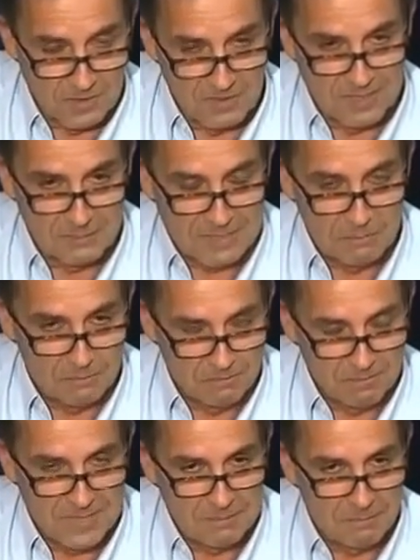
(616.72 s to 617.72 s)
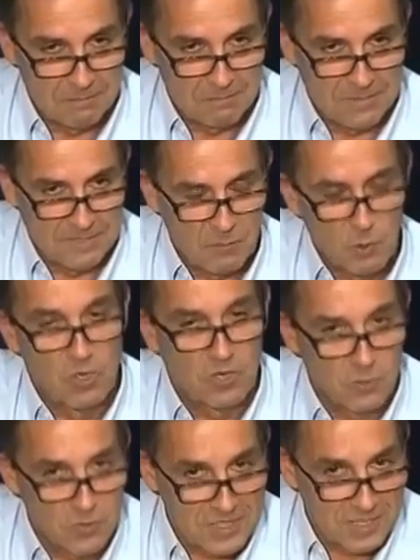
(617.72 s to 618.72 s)
I'm no
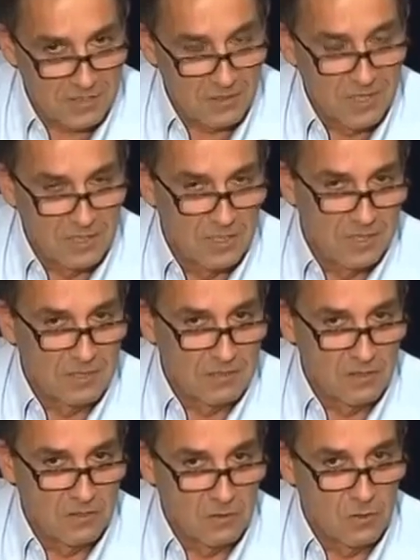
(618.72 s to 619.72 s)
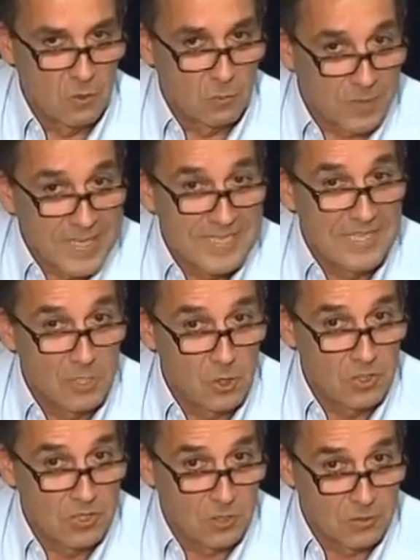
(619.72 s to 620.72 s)
longer saying le président
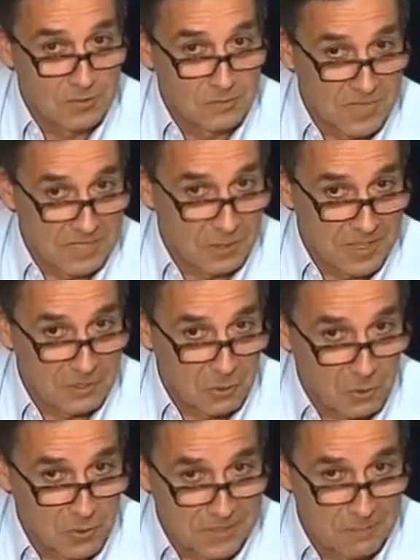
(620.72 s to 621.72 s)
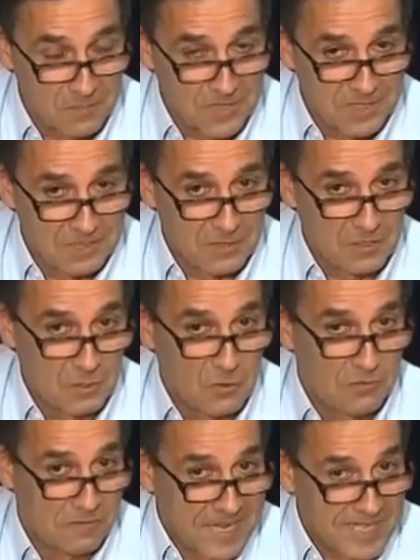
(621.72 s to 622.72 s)
Hollande. Now I call him
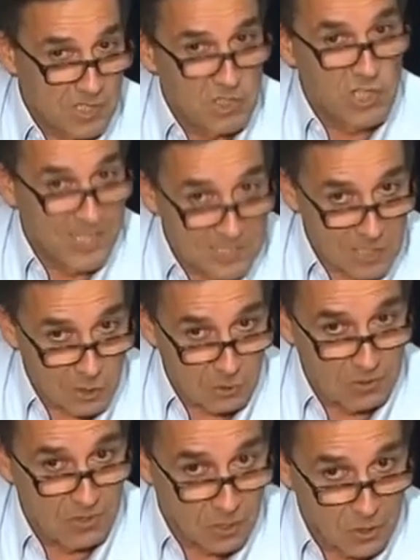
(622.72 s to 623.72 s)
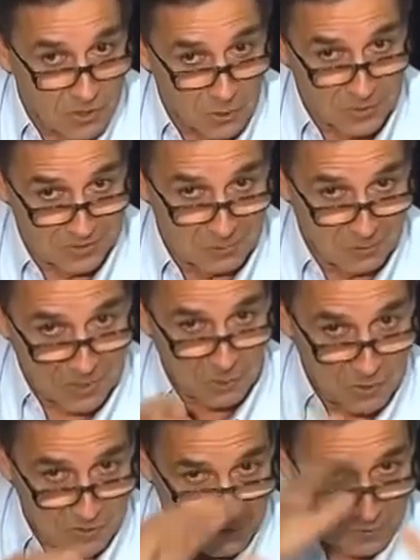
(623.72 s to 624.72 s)
Vice Chancellor Hollande
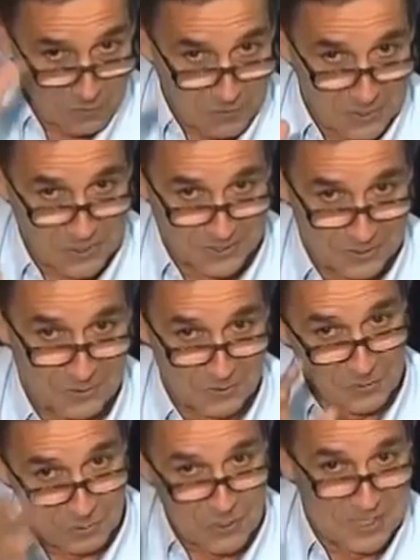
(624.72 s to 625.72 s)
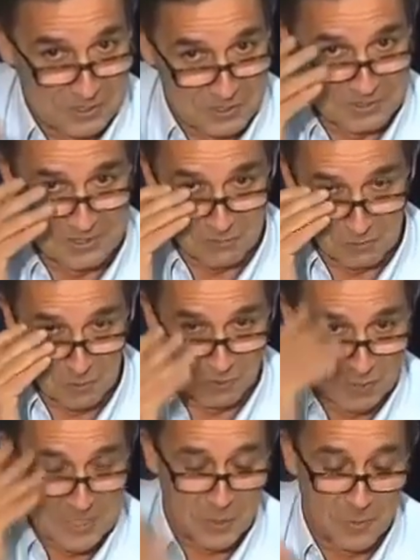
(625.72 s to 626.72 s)
because of the. You see, it's more
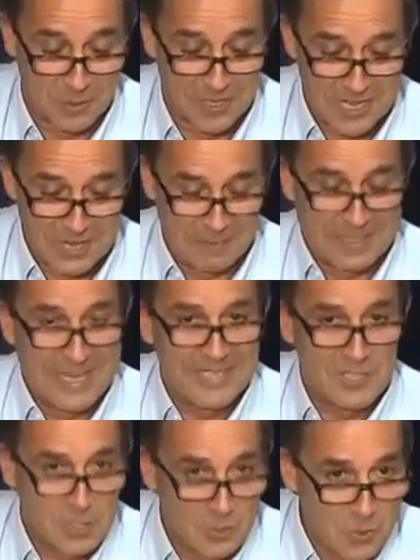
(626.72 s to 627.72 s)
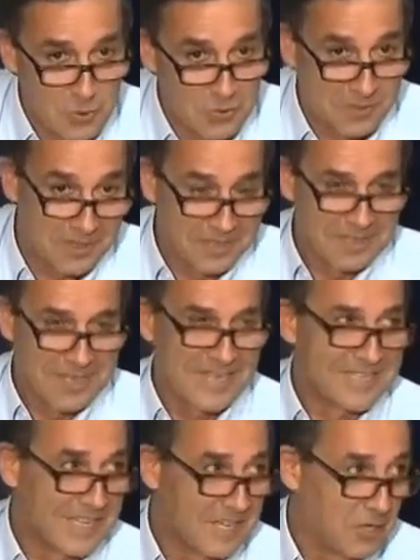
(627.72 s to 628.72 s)
reasonable. But as soon
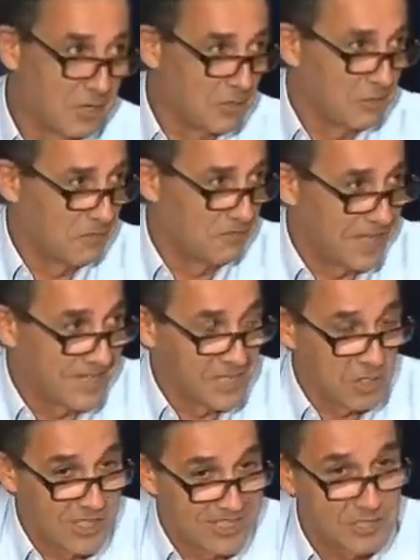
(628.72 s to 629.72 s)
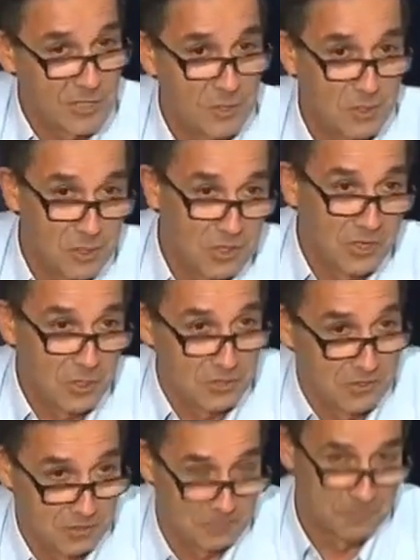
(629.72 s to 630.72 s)
as I heard Vice Chancellor
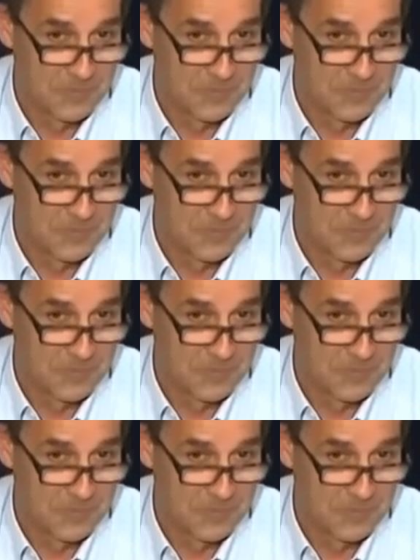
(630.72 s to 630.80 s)
Hollande